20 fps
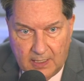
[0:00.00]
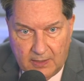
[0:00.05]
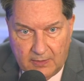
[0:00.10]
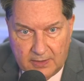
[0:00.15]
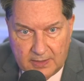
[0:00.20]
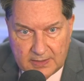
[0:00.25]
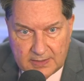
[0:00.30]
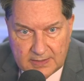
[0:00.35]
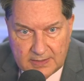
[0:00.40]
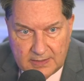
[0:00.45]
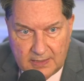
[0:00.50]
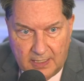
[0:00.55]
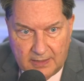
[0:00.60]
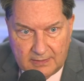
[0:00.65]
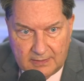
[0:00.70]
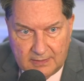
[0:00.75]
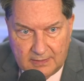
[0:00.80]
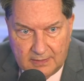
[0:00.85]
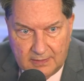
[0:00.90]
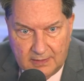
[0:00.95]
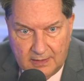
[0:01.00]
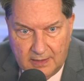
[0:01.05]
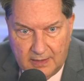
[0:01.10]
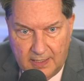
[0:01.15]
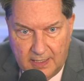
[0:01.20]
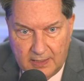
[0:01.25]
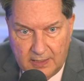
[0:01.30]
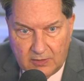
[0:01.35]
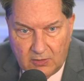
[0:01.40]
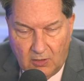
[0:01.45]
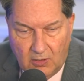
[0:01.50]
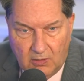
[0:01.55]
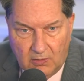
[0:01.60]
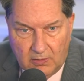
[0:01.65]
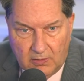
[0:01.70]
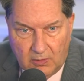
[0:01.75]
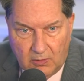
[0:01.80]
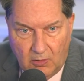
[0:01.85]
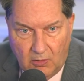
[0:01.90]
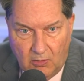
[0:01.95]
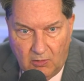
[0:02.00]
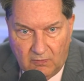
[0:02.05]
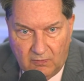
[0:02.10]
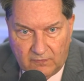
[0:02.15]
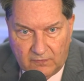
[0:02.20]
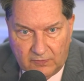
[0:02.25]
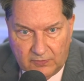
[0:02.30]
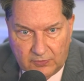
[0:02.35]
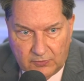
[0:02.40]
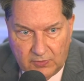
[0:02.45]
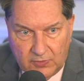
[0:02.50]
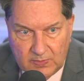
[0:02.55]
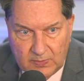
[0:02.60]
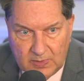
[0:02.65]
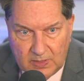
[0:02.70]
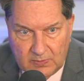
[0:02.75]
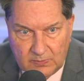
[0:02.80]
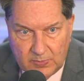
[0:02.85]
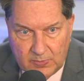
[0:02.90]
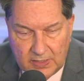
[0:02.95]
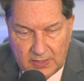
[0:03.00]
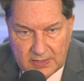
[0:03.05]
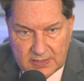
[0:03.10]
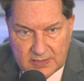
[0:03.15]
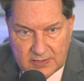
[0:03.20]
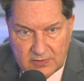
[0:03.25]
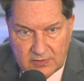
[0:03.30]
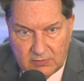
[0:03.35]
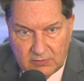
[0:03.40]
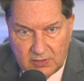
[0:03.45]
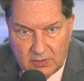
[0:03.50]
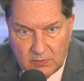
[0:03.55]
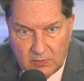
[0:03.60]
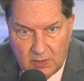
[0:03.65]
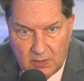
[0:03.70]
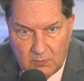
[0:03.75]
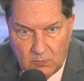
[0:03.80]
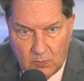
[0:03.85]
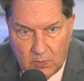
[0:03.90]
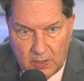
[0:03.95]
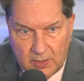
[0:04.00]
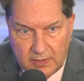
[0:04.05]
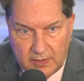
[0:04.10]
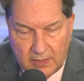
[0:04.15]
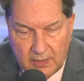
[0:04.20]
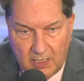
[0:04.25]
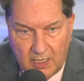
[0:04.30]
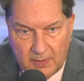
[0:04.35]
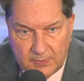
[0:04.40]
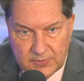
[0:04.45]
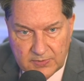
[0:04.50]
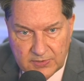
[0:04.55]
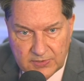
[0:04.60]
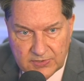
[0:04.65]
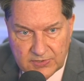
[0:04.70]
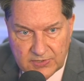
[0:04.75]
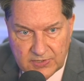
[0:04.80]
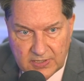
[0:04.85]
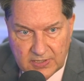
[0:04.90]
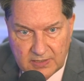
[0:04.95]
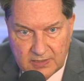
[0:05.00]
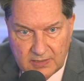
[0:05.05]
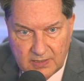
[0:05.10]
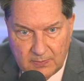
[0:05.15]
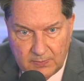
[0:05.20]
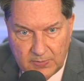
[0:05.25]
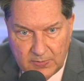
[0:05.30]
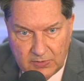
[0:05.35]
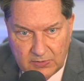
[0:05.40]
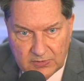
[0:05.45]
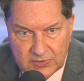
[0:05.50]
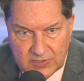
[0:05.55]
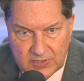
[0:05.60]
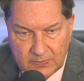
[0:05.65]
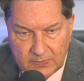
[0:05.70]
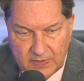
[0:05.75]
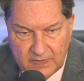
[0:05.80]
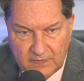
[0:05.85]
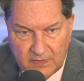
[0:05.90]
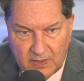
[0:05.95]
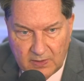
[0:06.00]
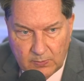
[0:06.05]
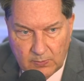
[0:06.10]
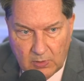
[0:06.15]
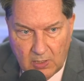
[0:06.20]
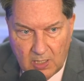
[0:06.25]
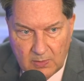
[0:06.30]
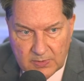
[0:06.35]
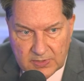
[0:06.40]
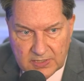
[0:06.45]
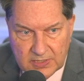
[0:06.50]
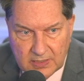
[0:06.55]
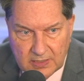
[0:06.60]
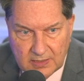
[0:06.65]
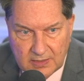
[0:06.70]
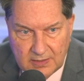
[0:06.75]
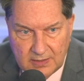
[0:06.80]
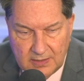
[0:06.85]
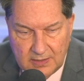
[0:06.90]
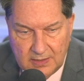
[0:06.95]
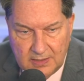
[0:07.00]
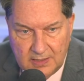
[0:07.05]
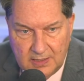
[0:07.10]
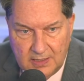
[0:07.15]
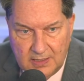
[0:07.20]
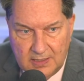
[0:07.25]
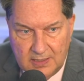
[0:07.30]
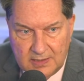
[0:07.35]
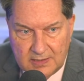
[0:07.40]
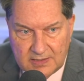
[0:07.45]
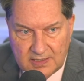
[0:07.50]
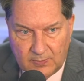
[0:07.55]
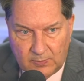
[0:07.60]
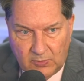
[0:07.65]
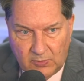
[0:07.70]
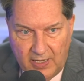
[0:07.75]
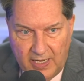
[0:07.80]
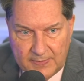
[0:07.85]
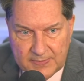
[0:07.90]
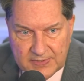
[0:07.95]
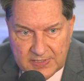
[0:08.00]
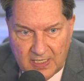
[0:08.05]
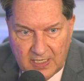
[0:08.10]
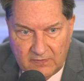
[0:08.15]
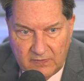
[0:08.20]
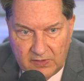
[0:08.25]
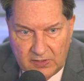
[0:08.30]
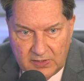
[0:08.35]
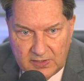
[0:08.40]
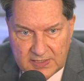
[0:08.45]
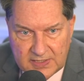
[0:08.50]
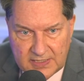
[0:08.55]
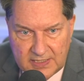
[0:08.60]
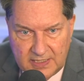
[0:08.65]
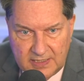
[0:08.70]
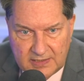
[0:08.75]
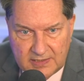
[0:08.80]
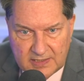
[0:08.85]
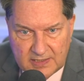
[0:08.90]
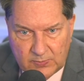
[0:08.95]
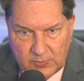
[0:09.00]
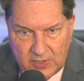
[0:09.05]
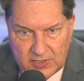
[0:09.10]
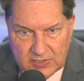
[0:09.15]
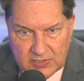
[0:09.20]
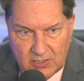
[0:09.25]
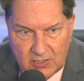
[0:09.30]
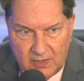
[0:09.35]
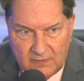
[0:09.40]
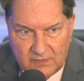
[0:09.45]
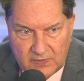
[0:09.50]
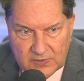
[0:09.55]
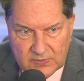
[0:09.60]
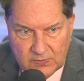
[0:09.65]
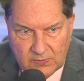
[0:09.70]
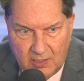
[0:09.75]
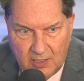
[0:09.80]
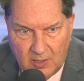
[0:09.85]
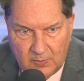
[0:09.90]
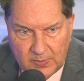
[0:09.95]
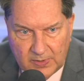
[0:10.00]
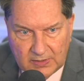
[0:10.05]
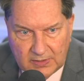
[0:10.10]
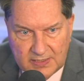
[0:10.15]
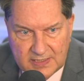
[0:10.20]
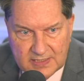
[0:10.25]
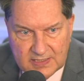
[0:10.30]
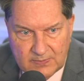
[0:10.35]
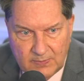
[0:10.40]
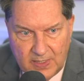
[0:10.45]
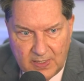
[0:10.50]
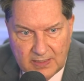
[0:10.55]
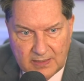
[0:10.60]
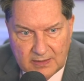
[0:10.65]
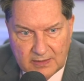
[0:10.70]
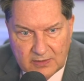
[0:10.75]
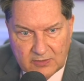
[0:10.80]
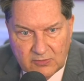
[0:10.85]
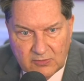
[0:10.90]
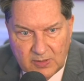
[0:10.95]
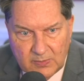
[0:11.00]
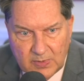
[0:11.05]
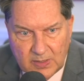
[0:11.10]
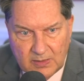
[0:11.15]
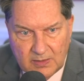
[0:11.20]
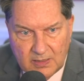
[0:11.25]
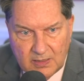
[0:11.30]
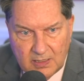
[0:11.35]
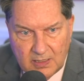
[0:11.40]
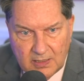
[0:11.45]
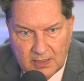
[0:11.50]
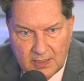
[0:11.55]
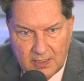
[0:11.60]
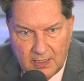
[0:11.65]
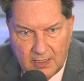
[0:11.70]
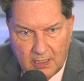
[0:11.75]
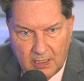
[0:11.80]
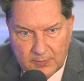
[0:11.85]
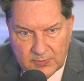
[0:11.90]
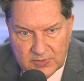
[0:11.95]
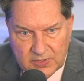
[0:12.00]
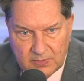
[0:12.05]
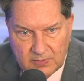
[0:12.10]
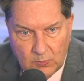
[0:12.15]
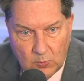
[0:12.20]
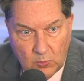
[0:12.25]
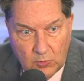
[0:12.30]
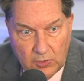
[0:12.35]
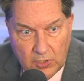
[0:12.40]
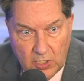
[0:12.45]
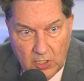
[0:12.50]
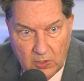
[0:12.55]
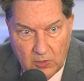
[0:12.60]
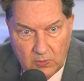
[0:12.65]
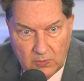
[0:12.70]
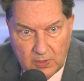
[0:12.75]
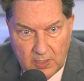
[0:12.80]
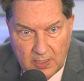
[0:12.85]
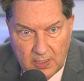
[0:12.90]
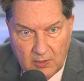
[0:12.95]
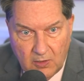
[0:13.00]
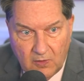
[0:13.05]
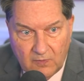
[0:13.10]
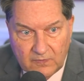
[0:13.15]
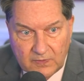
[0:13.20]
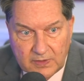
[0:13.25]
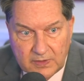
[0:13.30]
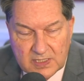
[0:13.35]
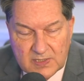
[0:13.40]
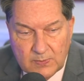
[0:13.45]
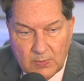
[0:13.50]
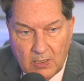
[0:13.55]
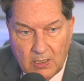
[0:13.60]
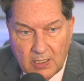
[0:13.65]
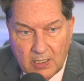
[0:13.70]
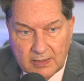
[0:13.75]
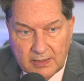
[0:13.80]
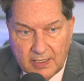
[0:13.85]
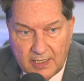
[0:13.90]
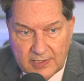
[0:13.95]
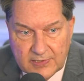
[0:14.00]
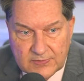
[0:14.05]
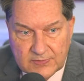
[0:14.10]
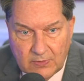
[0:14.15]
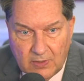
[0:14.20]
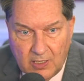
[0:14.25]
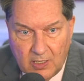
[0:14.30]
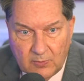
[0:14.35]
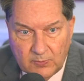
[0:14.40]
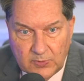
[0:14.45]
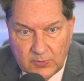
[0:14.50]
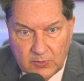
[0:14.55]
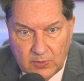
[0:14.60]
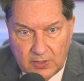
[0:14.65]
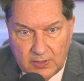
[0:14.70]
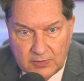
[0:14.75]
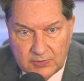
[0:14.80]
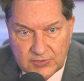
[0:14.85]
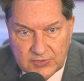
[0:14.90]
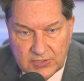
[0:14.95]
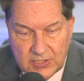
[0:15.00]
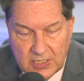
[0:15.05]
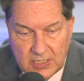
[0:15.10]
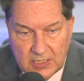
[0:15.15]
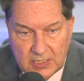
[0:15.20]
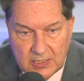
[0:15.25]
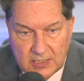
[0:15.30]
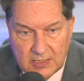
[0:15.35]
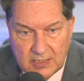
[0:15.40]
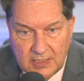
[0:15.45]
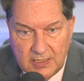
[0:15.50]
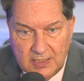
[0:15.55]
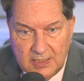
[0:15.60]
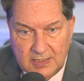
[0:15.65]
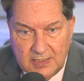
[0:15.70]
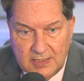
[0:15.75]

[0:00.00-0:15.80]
Now, that's not an end all and all for treatment, but it's certainly one of the options that appears to be very promising. So perhaps Governor DeSantis' press conference will help at least making the treatment uh, option more known, and hopefully this podcast will help you understand